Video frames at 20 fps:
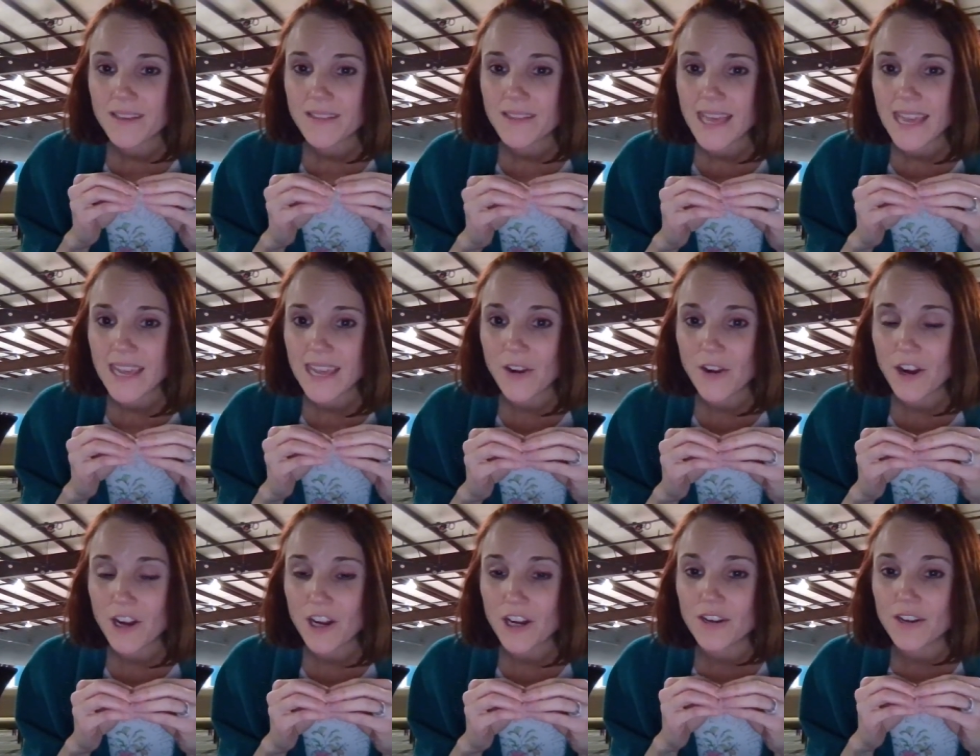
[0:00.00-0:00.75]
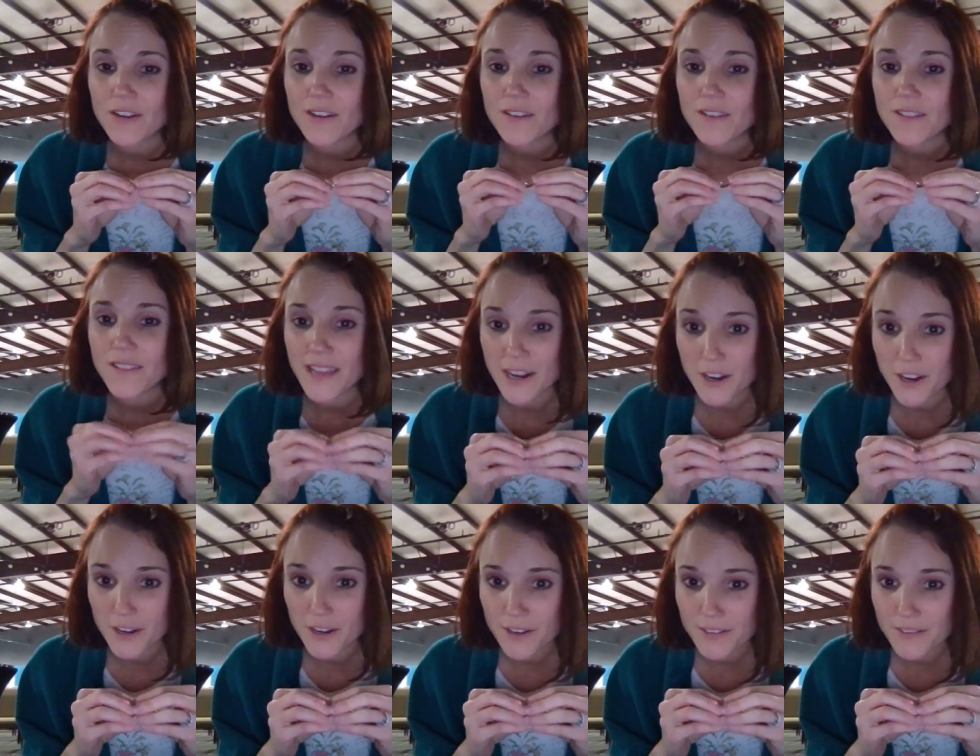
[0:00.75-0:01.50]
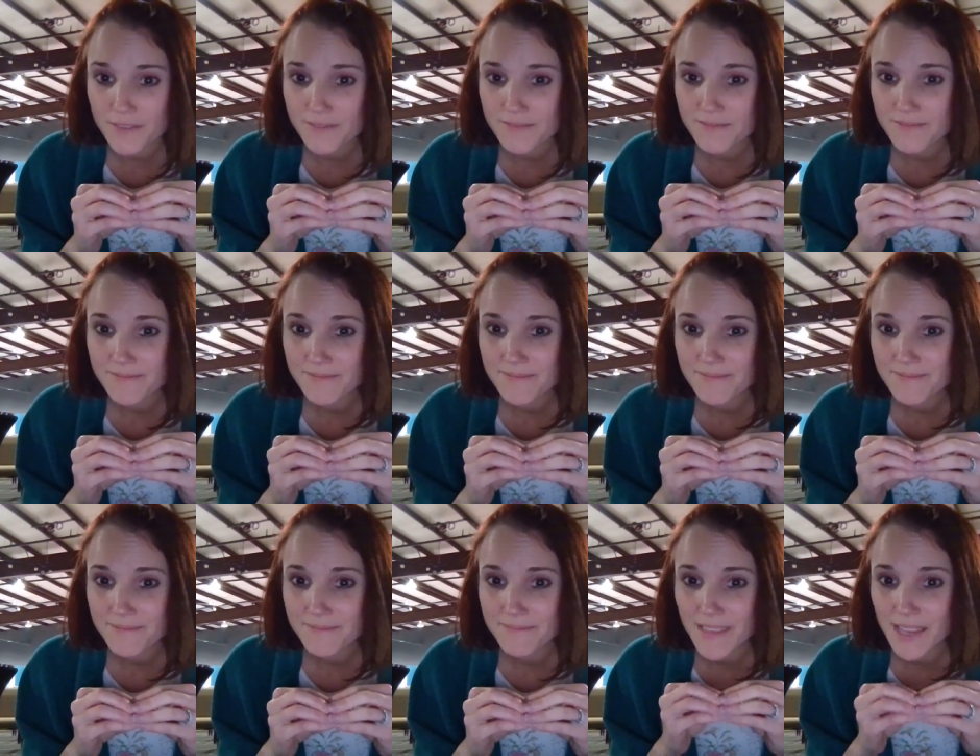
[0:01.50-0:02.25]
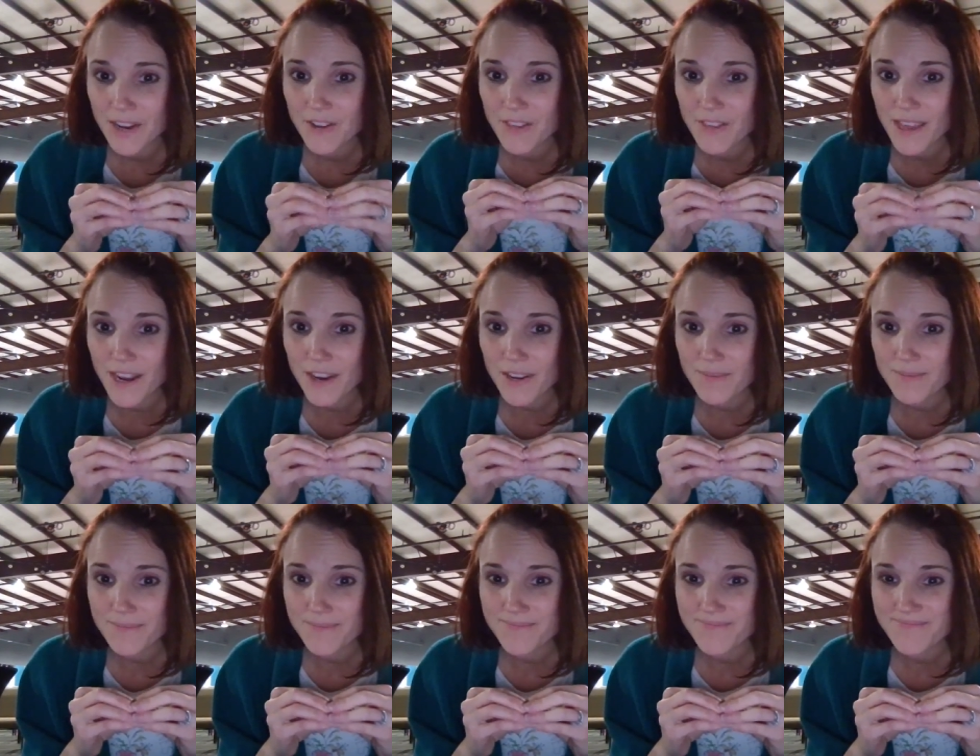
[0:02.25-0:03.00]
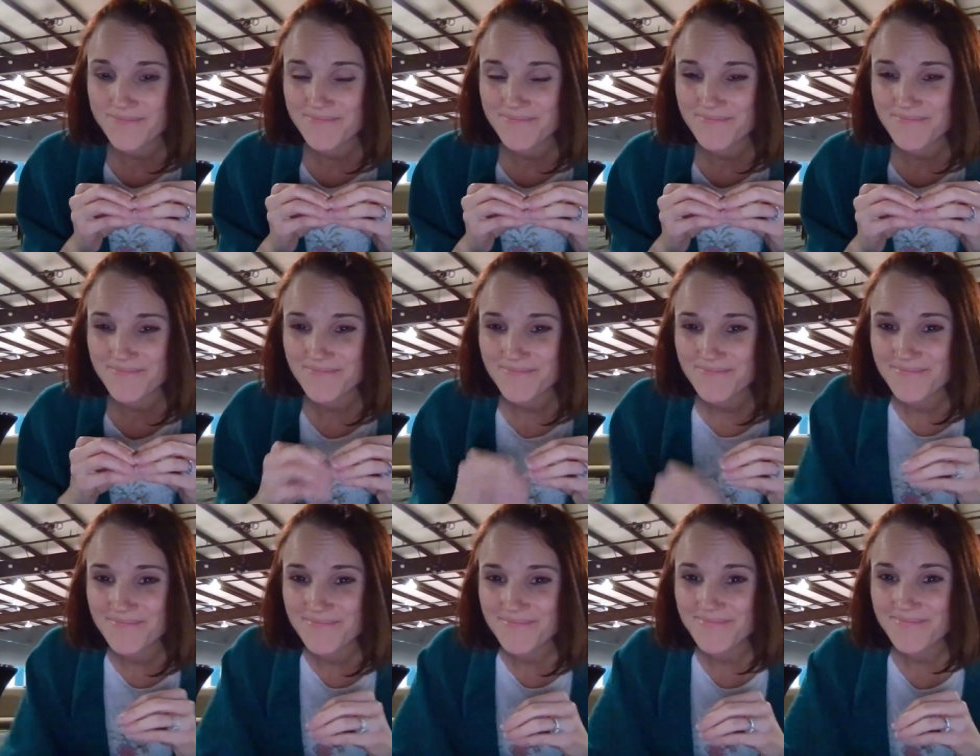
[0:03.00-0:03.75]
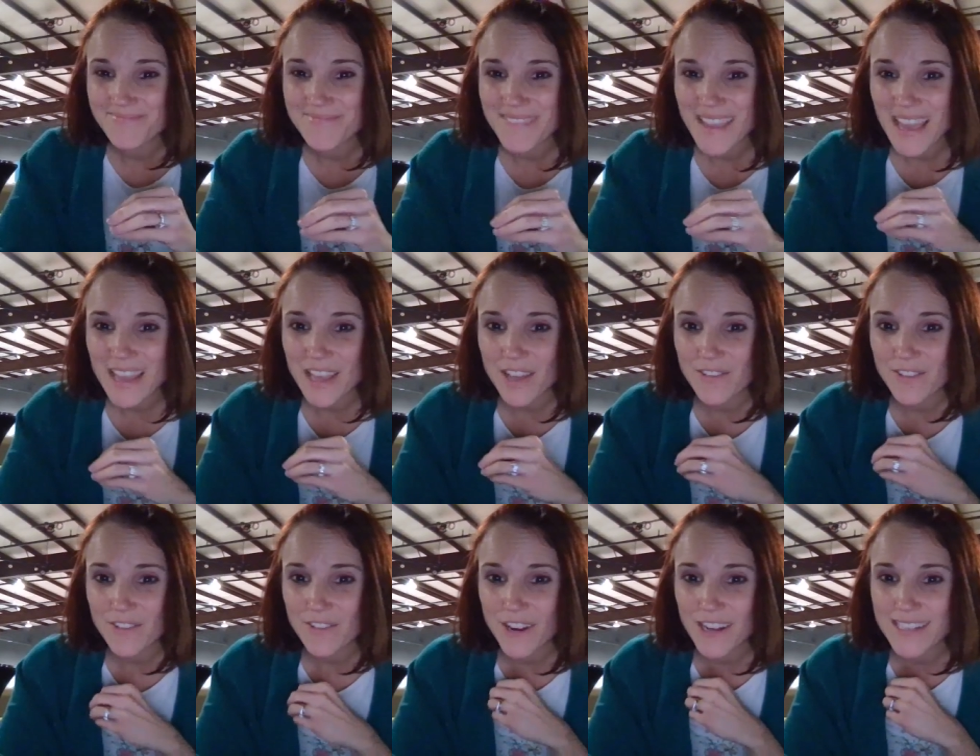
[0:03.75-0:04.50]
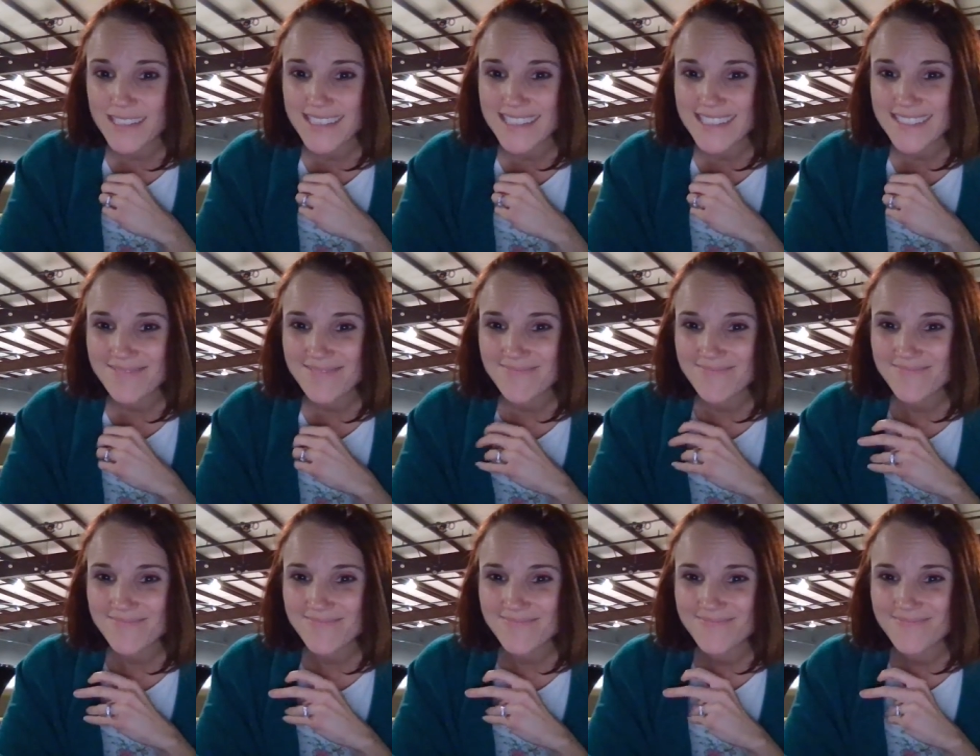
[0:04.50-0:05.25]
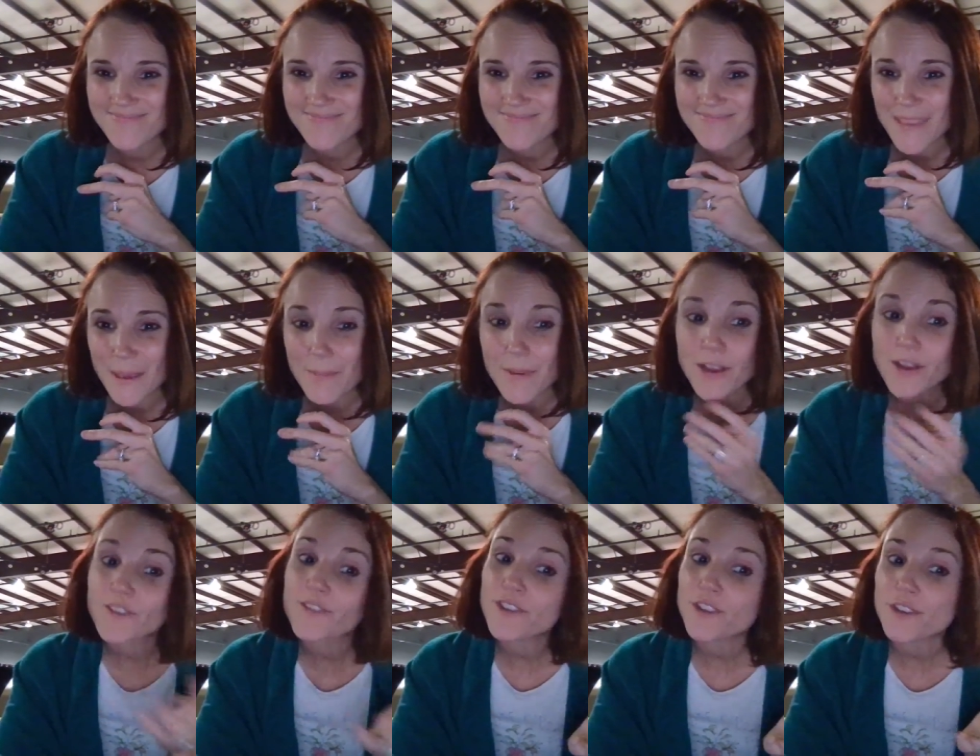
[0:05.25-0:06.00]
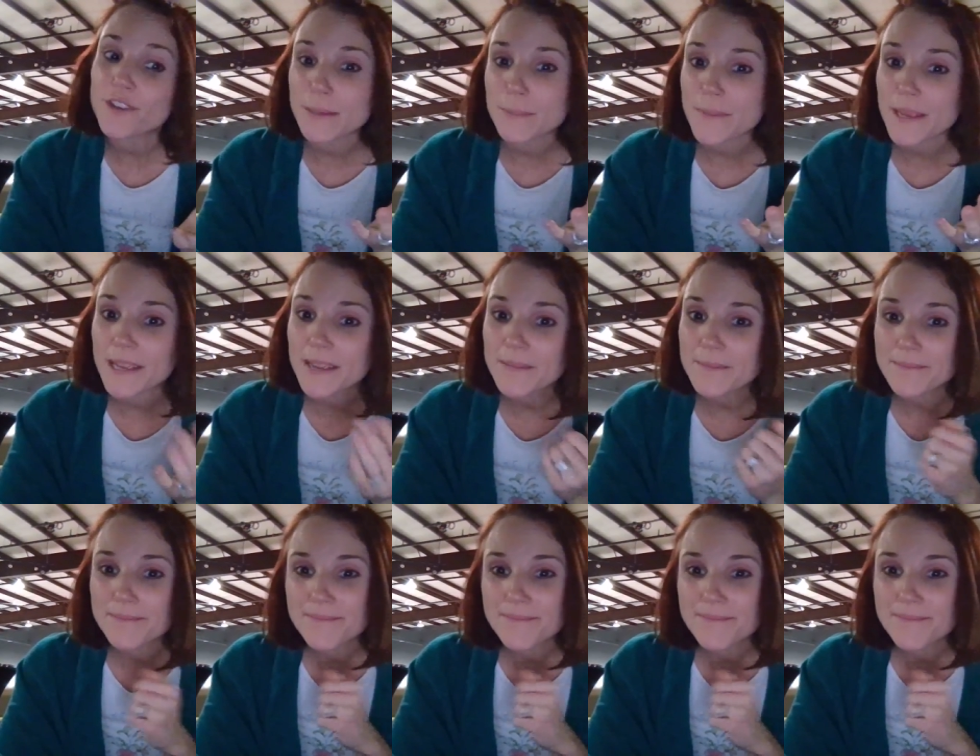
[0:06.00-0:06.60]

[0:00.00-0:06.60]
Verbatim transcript: They are there. They are there. I love you, friends. I'm here if you need me.